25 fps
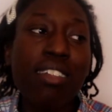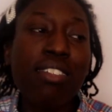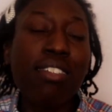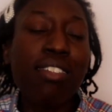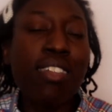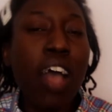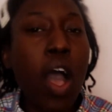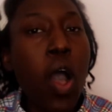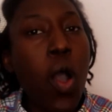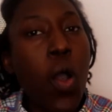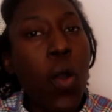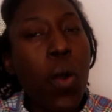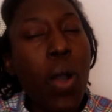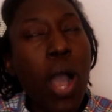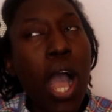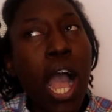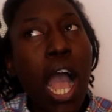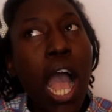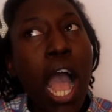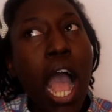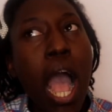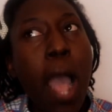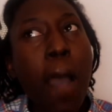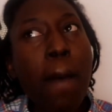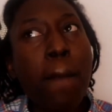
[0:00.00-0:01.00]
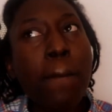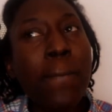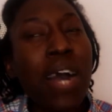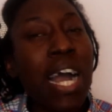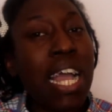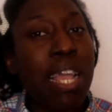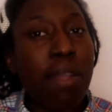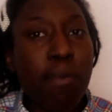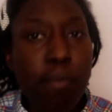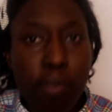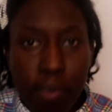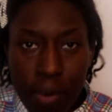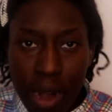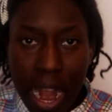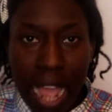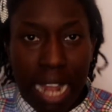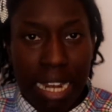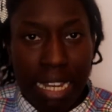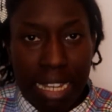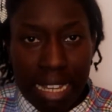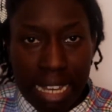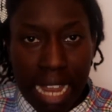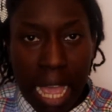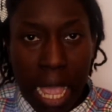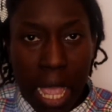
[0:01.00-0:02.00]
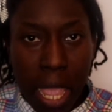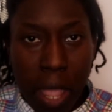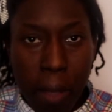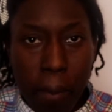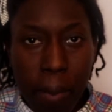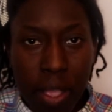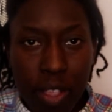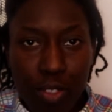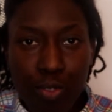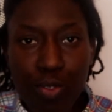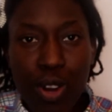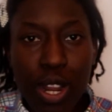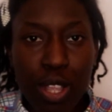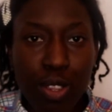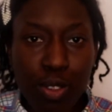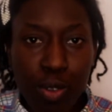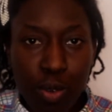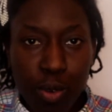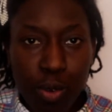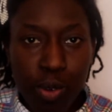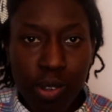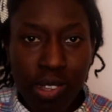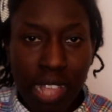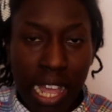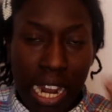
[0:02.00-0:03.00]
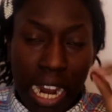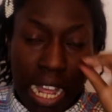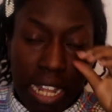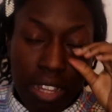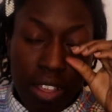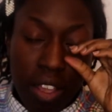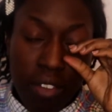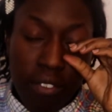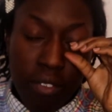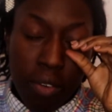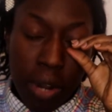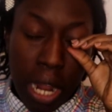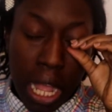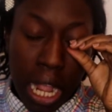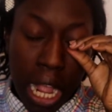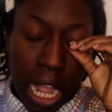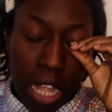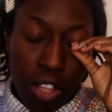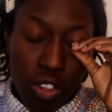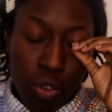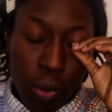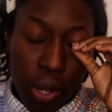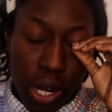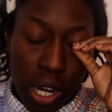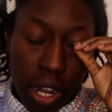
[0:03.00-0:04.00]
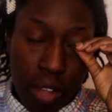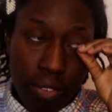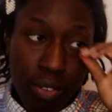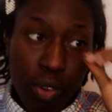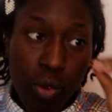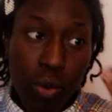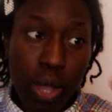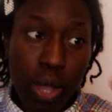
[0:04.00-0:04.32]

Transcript: So my brand name is Ray Talks, and I don't feel like I do enough.